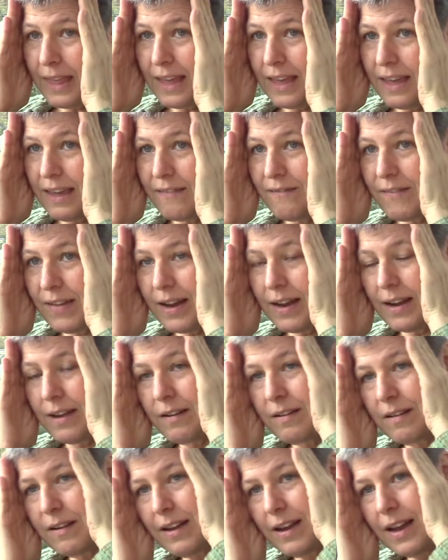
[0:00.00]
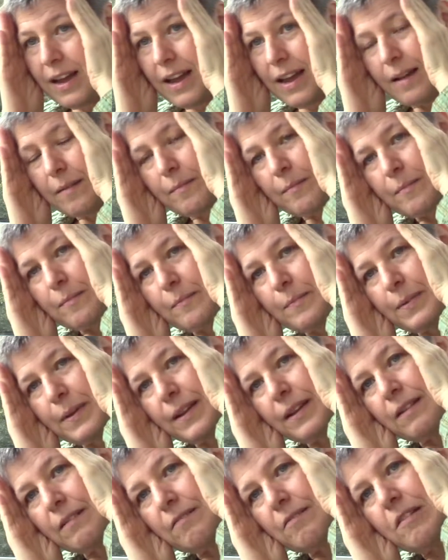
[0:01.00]
if I am
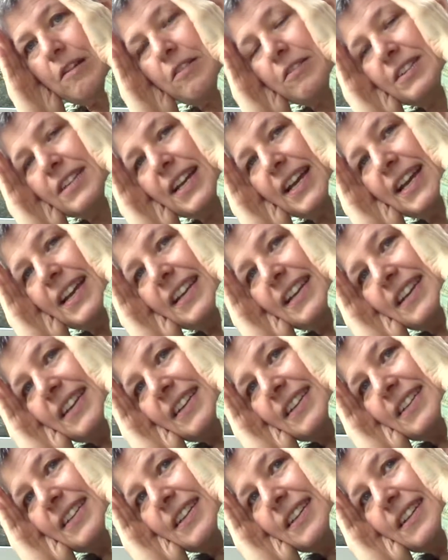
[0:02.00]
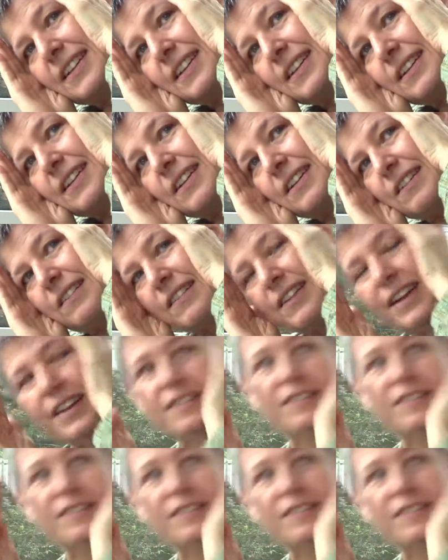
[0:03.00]
being rotated, okay,